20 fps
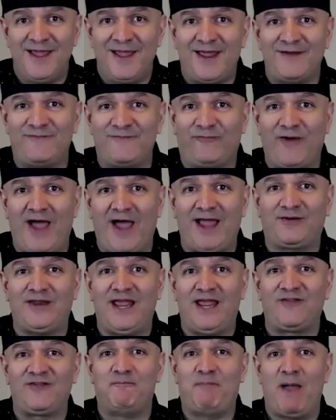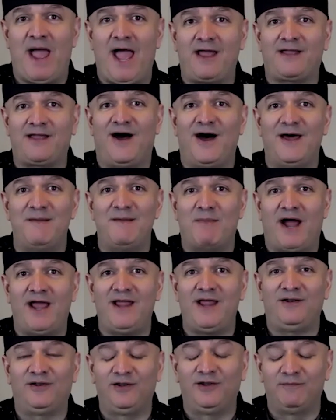In oh, fact, God. it's back on
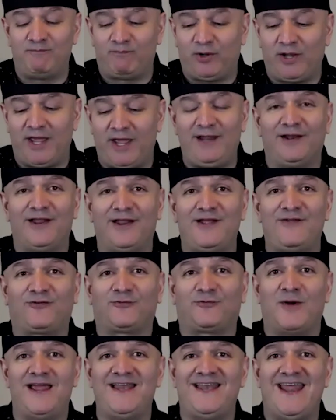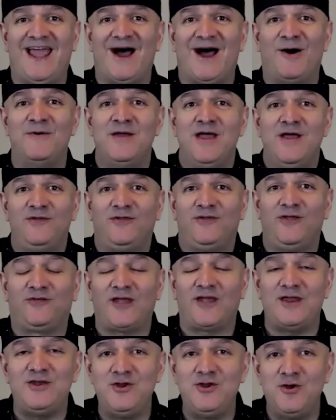my playlist right now. Since
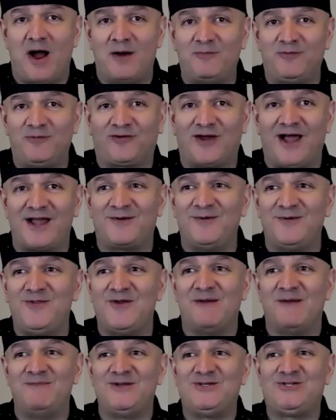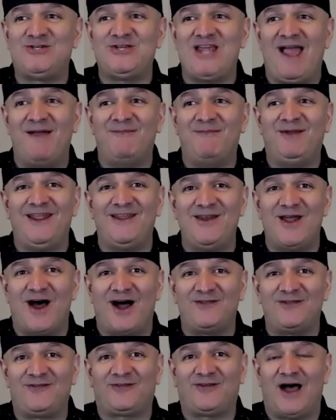I knew I was talking with you, I've been jamming it
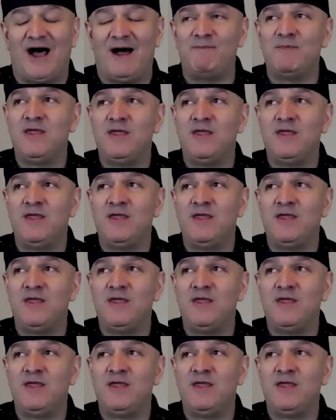nonstop.